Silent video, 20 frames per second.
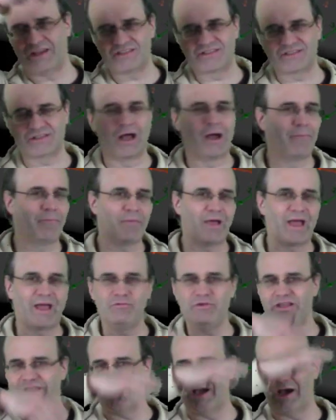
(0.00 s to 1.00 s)
some
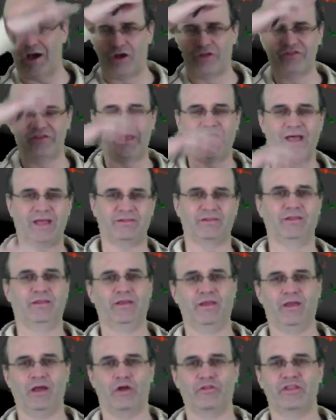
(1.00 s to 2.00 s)
area on
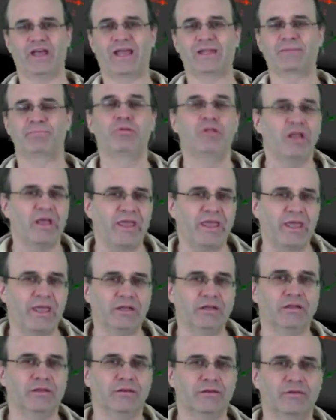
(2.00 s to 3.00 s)
that
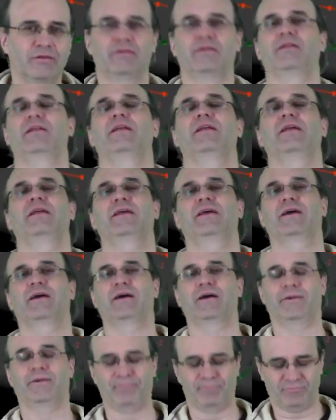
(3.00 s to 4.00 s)
plane
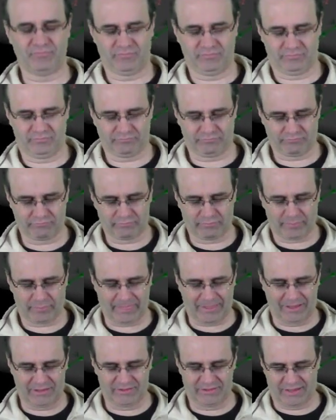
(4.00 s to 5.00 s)

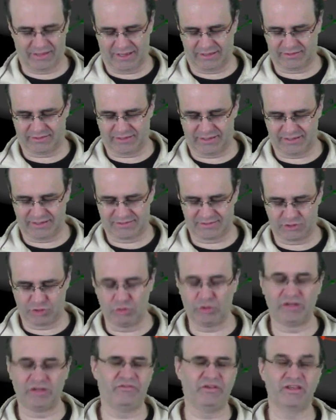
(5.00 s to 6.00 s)
that has U
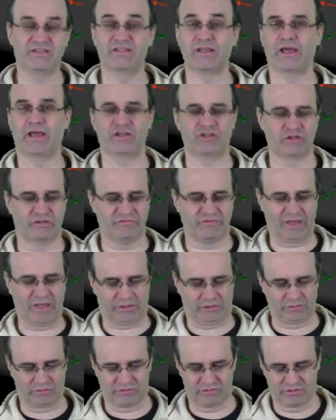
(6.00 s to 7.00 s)
and V as direction
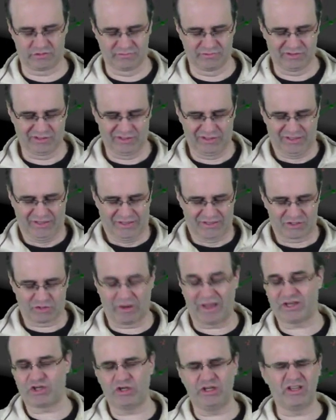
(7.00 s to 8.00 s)
vectors. So
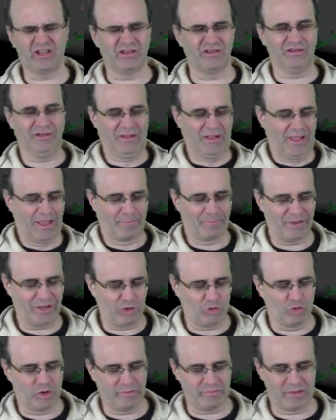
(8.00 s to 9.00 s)
actually, a
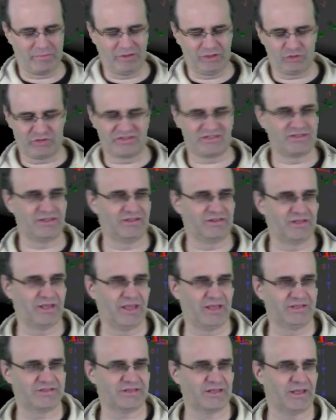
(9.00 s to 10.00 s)
better way maybe to see
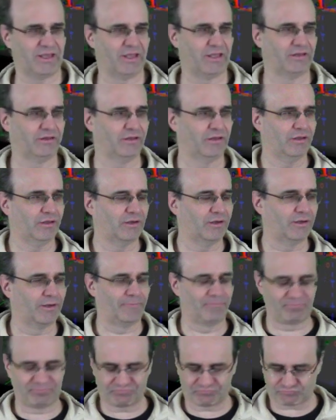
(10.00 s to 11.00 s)
things in
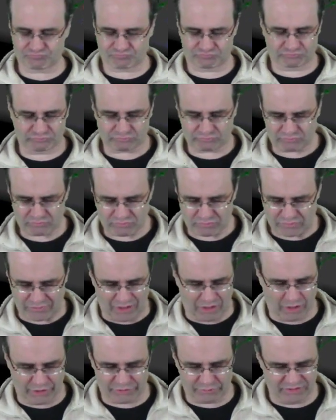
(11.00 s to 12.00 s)

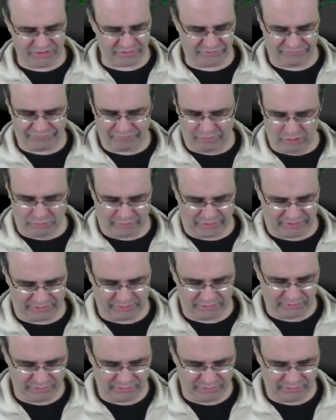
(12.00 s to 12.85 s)
R3 is the following.